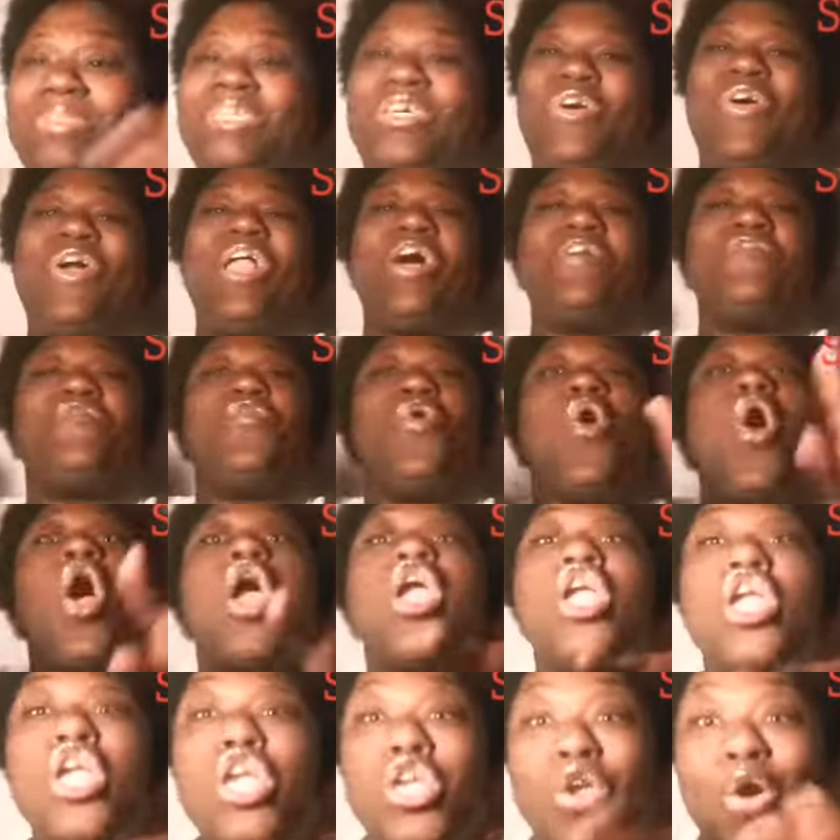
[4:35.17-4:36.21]
to go ahead for
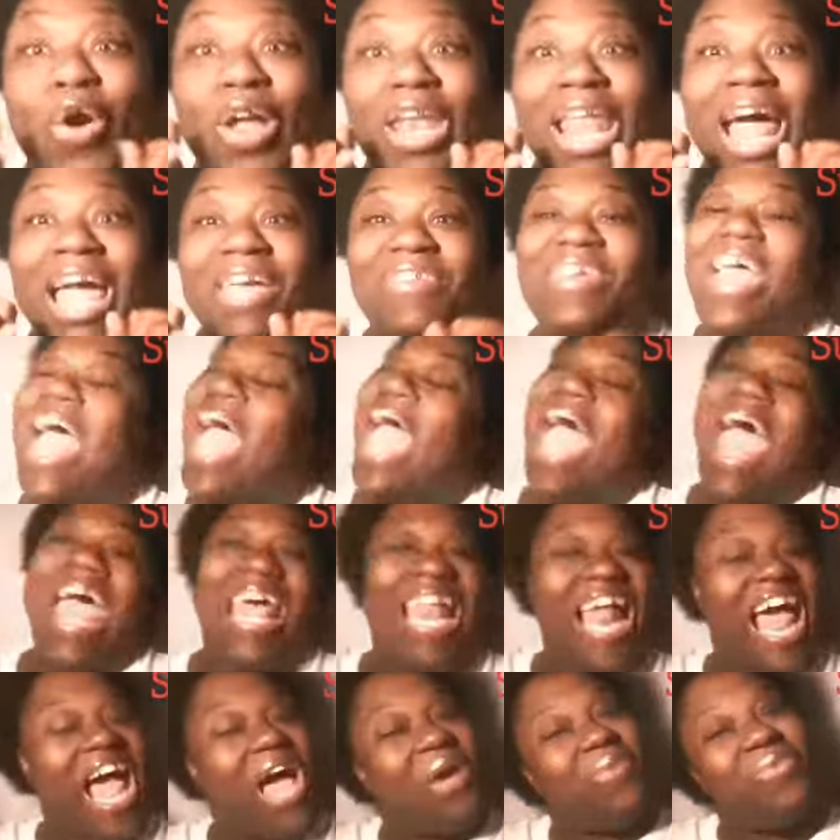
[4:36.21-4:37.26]
your life. And
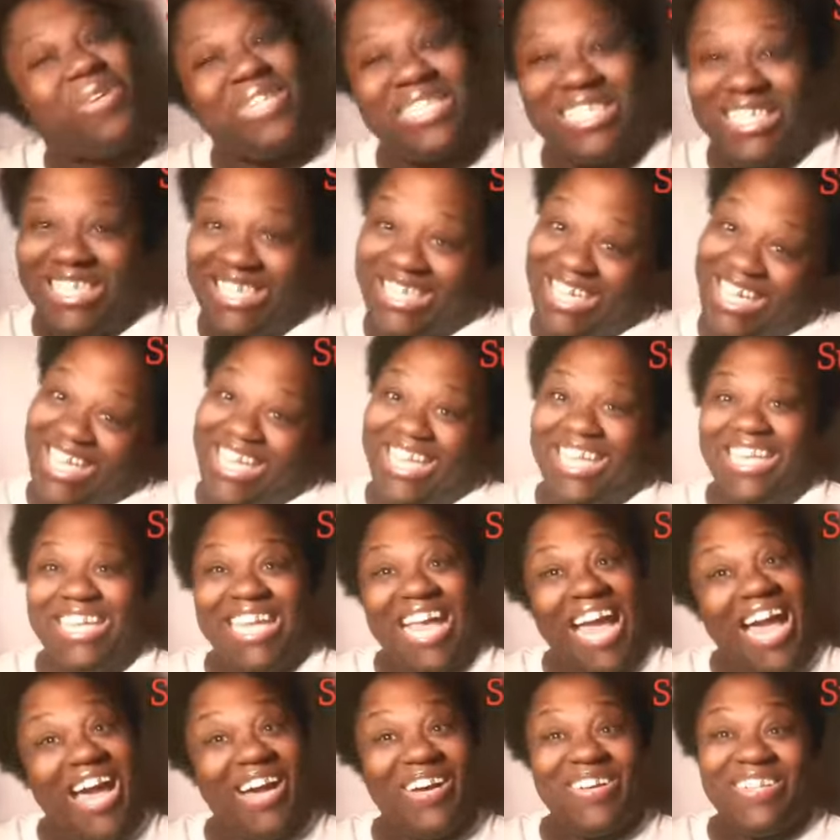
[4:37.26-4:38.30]
I will see
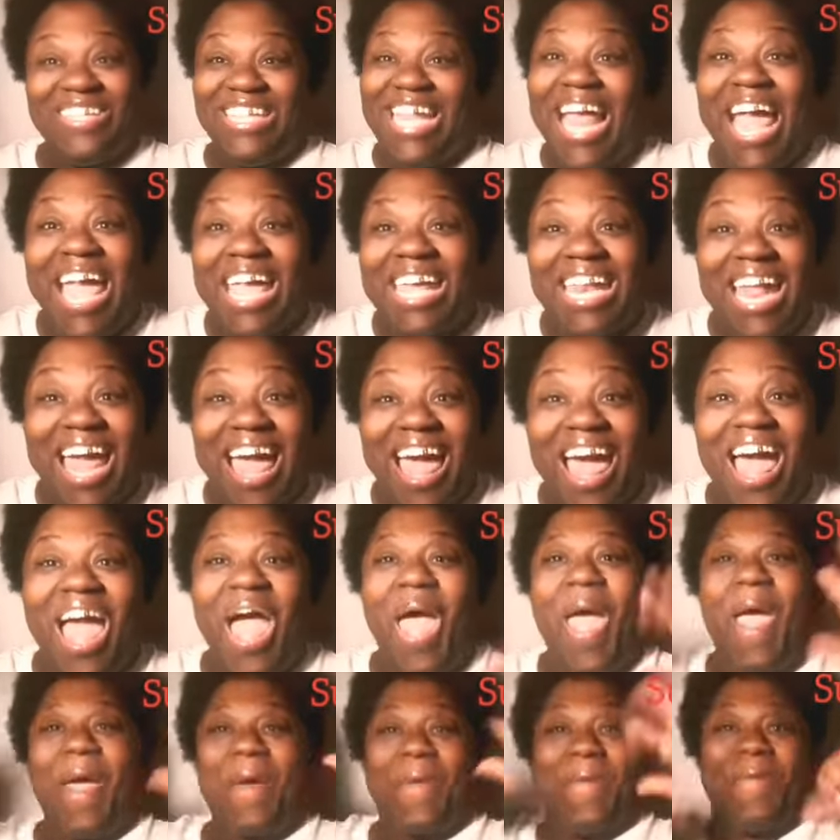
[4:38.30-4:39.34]
y'all later.
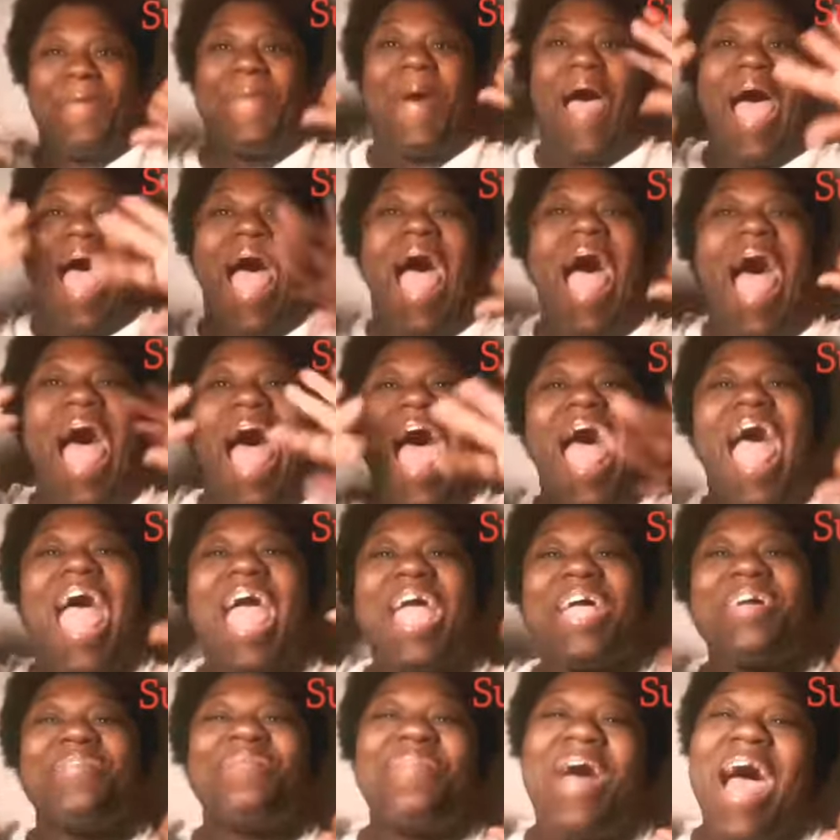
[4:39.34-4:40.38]

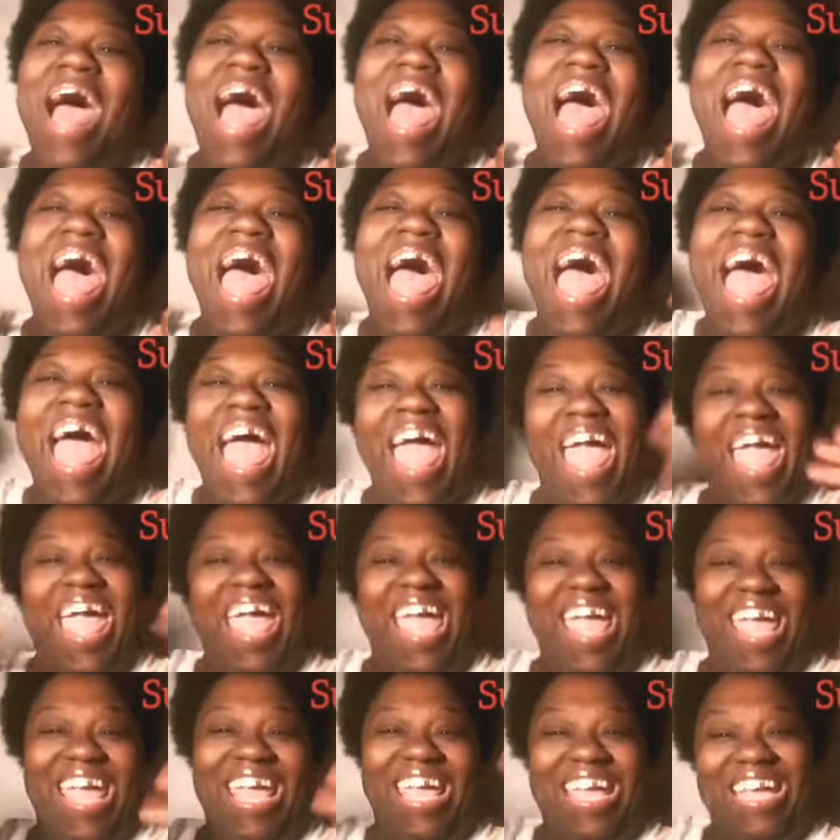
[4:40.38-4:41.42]
Bye
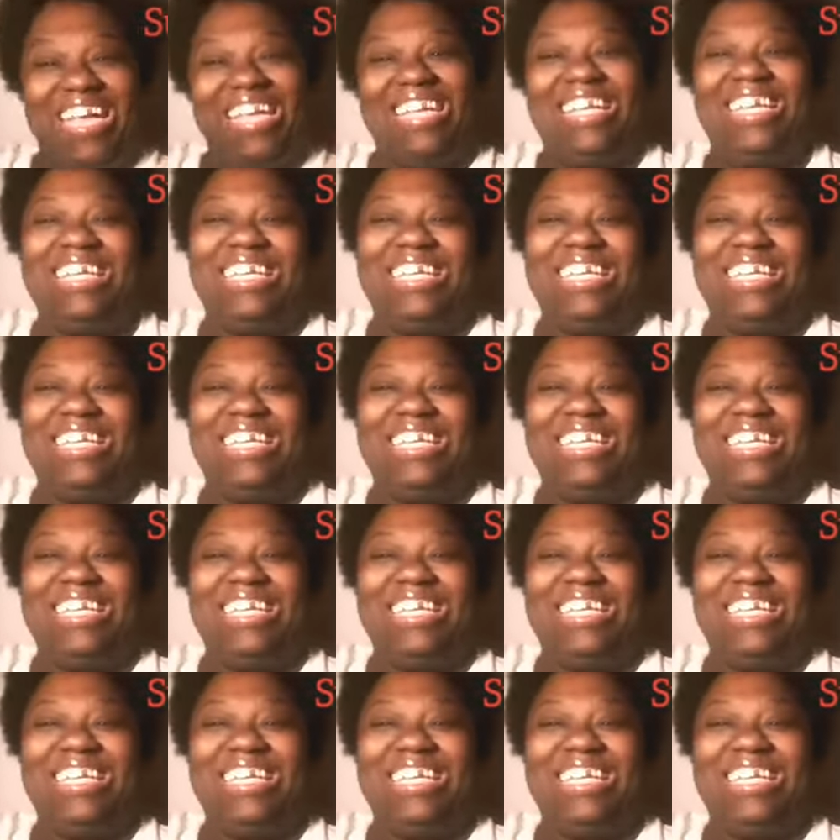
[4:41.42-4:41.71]
bye.